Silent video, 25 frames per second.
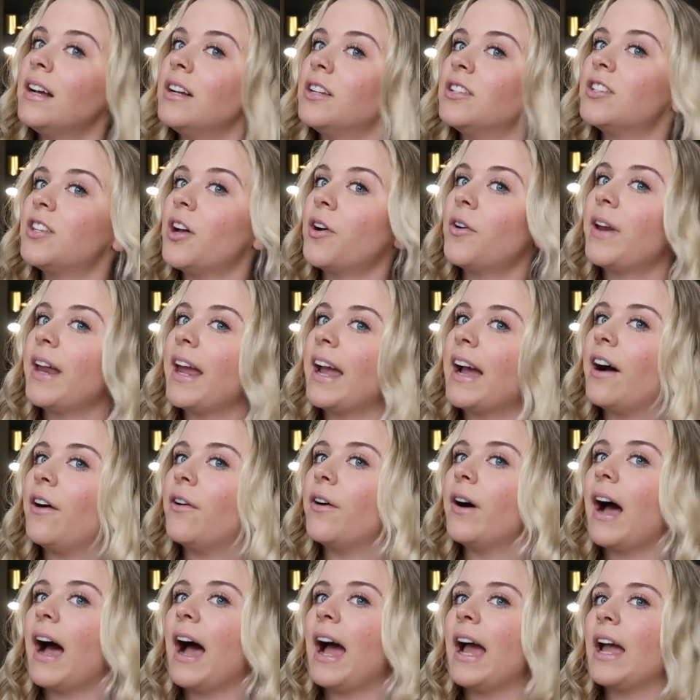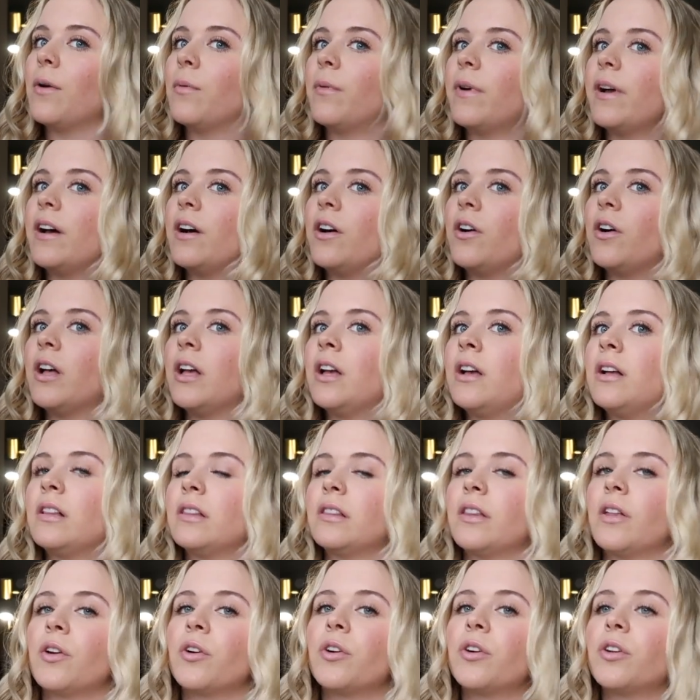So now I will
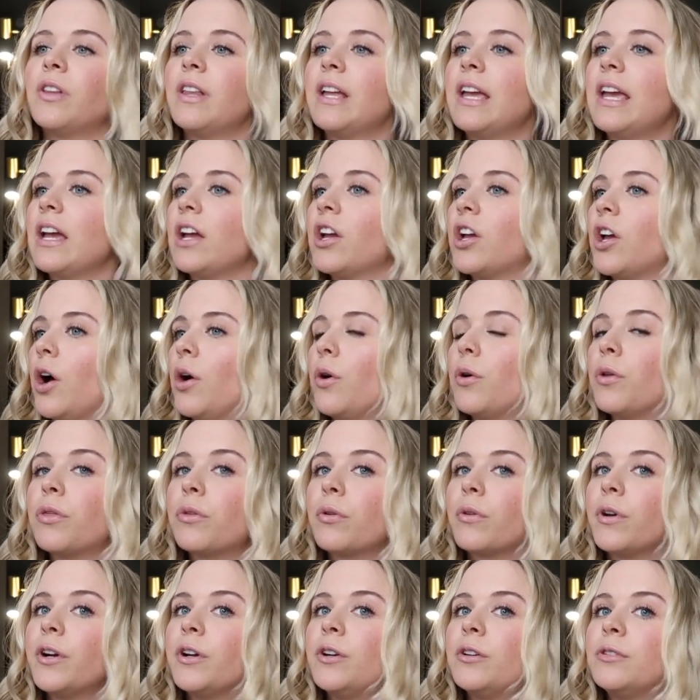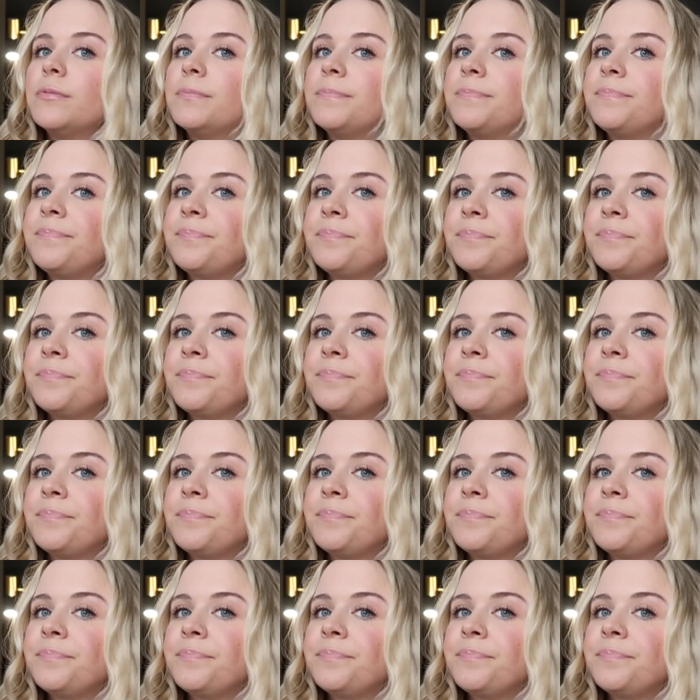literally go through